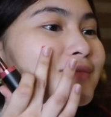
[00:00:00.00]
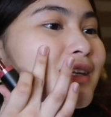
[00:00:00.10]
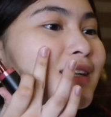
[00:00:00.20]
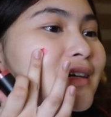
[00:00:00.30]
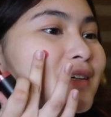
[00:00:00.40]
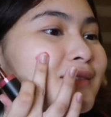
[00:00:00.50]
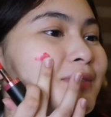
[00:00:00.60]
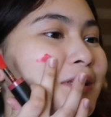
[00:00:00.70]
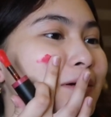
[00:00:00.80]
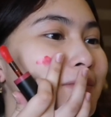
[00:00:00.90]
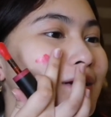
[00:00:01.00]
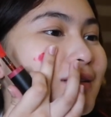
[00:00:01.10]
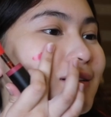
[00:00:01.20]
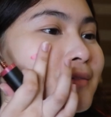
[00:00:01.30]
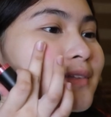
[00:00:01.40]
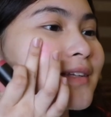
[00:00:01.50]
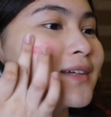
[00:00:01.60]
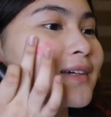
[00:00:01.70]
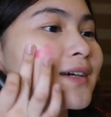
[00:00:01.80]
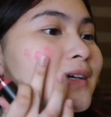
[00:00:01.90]
Wala, madami ata ako
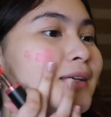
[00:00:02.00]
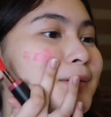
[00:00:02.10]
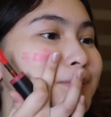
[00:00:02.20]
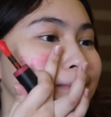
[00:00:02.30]
nalagay.